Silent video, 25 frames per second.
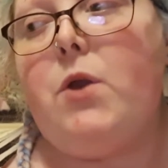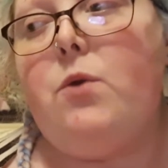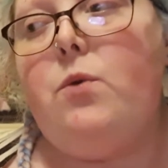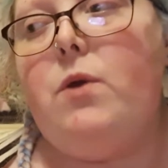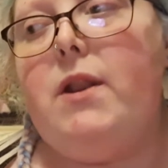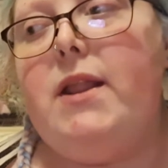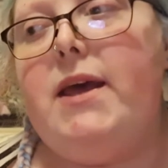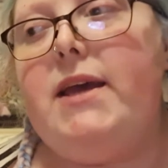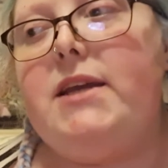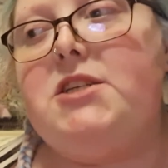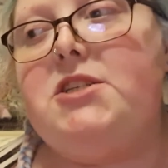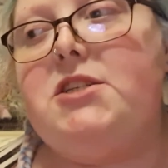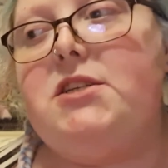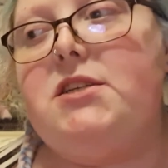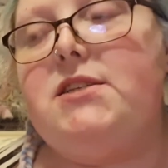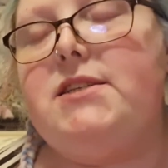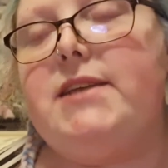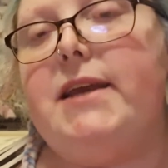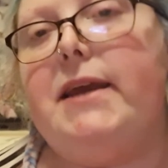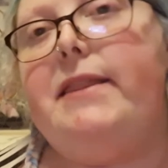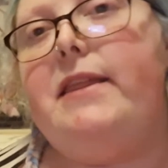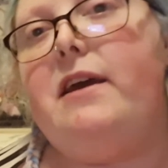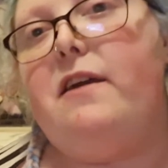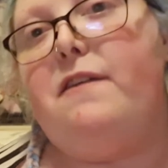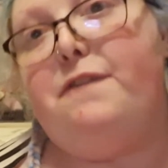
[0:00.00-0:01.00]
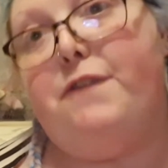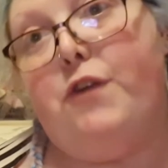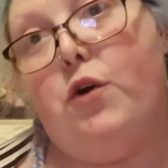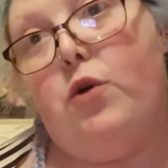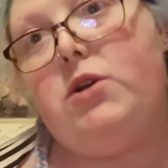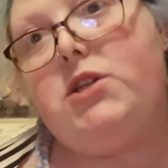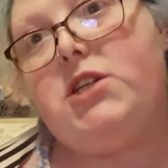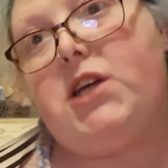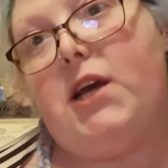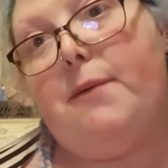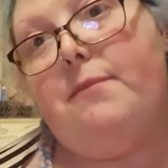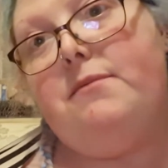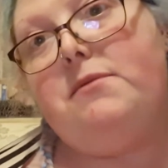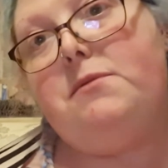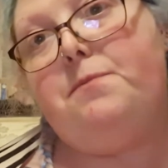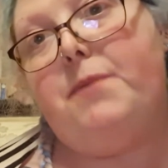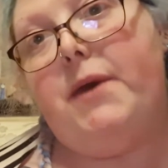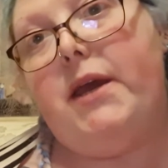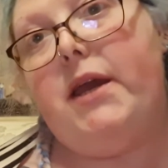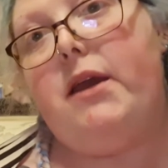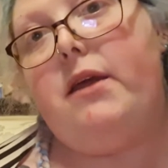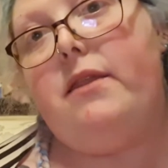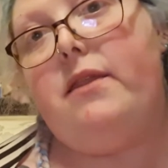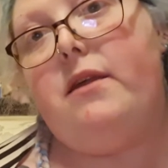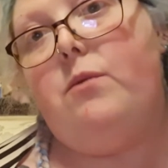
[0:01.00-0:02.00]
Let's just say they're 4 times
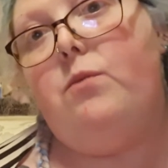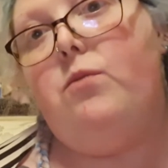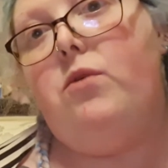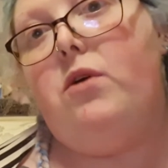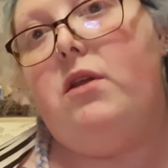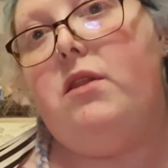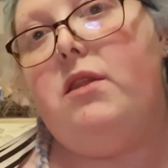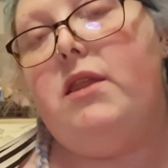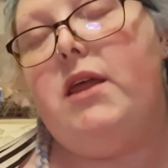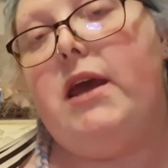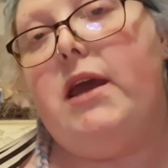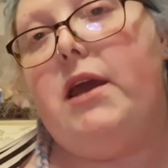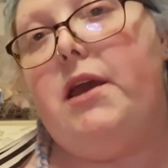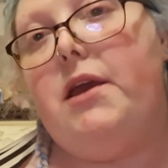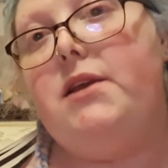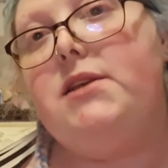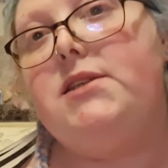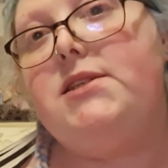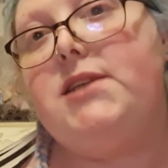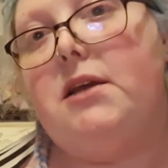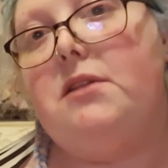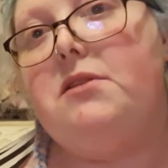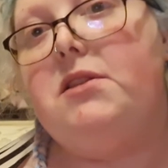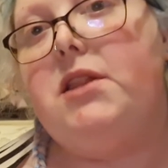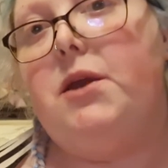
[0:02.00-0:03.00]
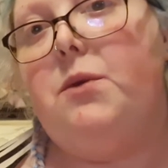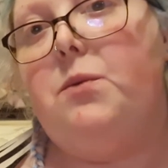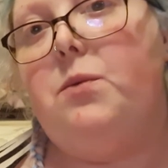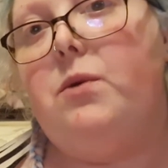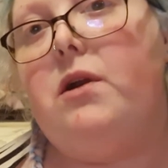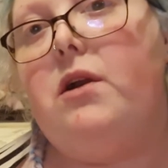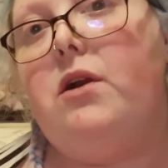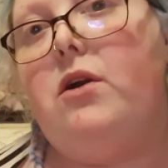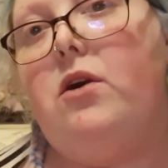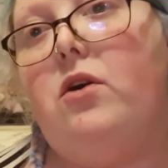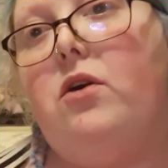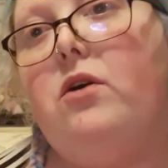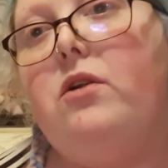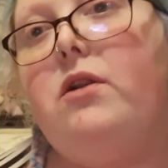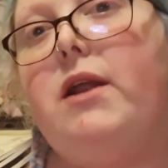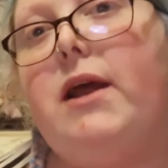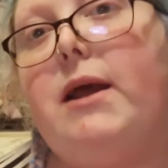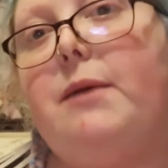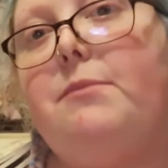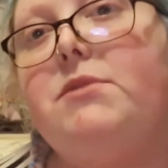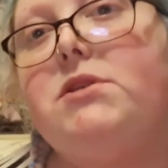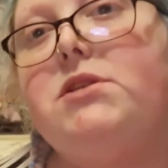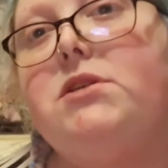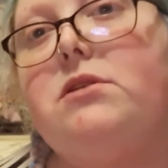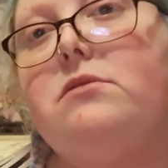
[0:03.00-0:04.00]
bigger than what they said they were on
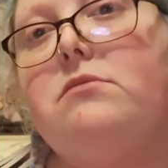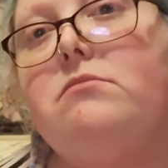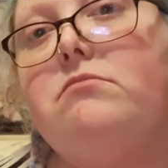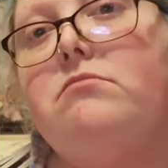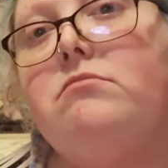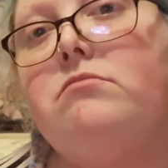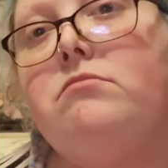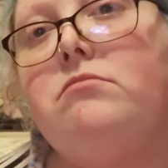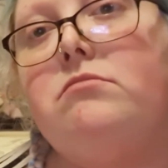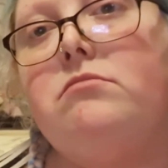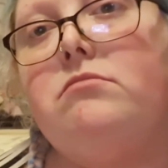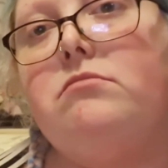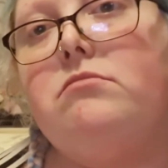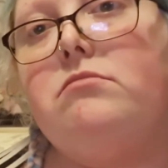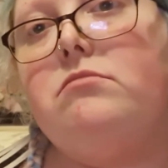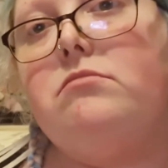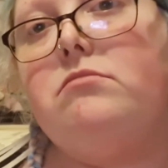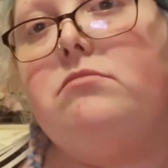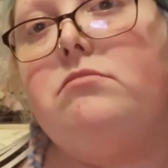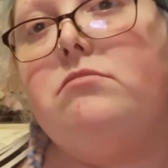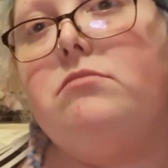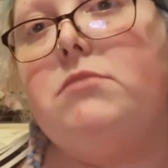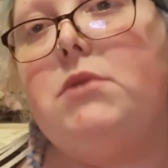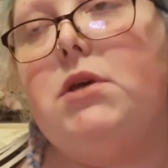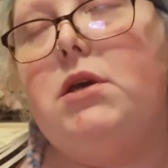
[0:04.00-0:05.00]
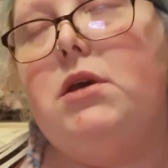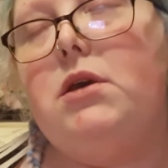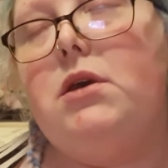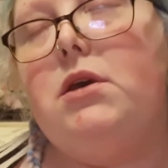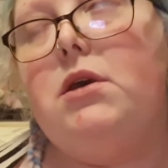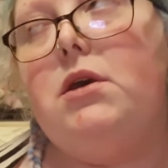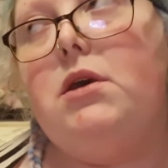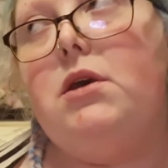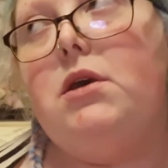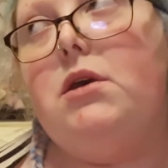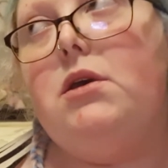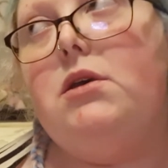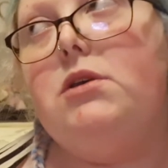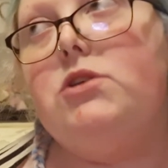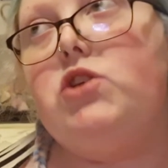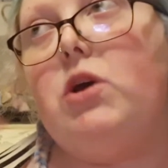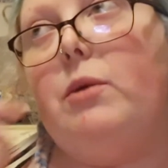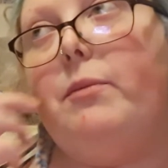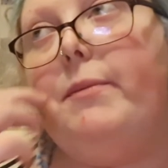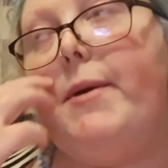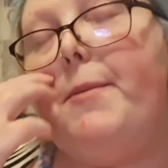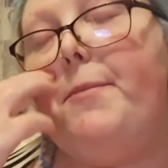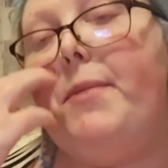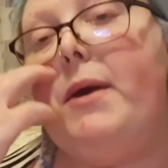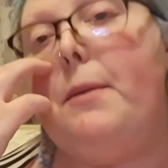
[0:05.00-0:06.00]
Amazon. So
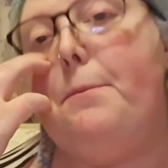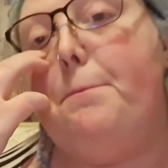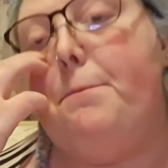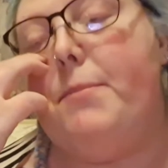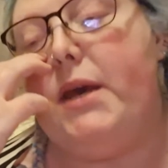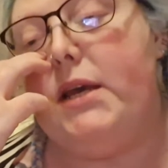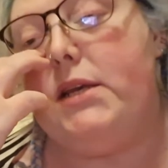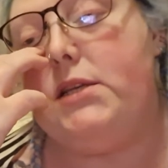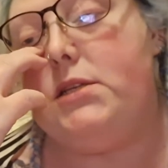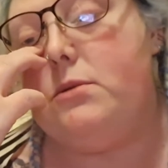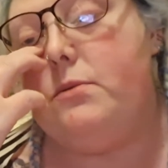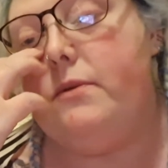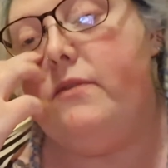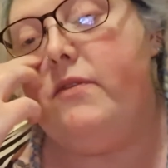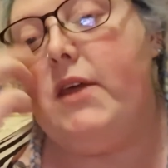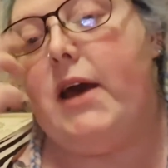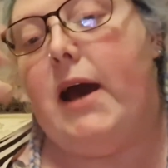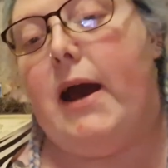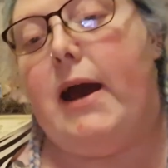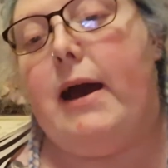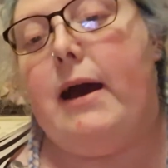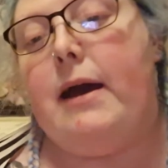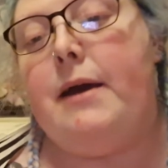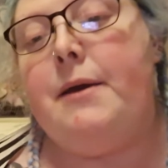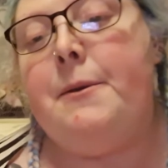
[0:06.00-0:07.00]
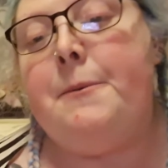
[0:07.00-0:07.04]
I'm a bit pissed with that.